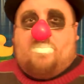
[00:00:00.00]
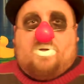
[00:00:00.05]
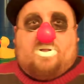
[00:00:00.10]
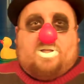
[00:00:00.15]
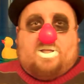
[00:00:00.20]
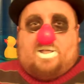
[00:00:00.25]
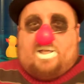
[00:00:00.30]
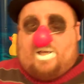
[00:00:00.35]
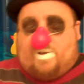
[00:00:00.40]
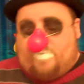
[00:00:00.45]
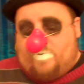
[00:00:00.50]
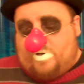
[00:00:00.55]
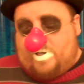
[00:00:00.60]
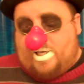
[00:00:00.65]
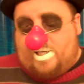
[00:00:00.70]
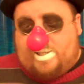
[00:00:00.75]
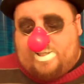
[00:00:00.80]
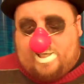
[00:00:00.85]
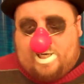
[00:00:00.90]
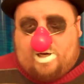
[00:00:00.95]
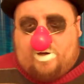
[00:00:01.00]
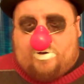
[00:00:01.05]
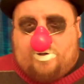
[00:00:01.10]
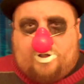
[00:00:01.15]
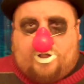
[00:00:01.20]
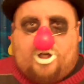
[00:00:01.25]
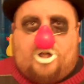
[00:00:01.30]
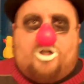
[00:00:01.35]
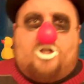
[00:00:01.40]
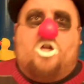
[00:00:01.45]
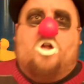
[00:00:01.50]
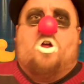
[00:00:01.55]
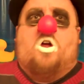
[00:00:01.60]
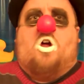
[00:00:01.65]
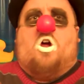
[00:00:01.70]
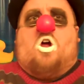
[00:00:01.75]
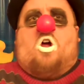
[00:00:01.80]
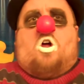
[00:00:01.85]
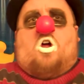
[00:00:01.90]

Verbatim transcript: But the devil gets out and says,